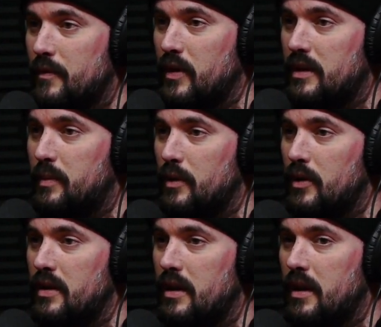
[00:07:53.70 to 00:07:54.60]
before you
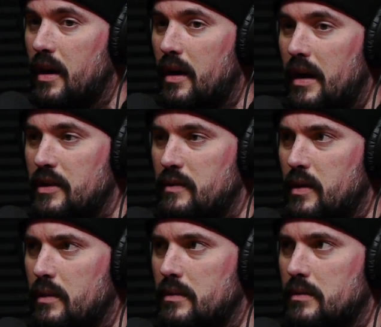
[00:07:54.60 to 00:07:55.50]
deploy. And you
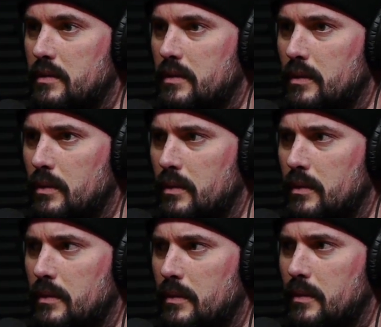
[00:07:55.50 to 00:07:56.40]
go why?
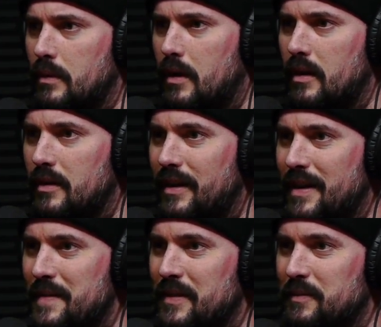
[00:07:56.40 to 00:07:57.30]
What?
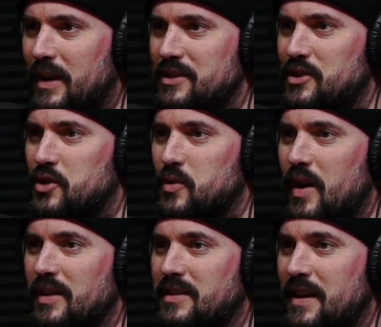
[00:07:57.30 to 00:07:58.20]
But as a
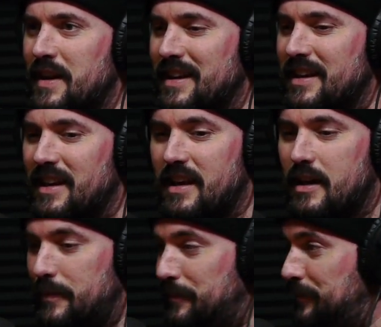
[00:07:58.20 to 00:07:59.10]
squad, you're
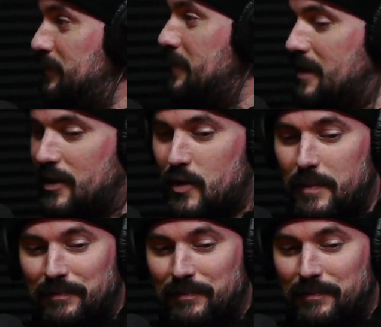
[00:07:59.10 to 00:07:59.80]
like, go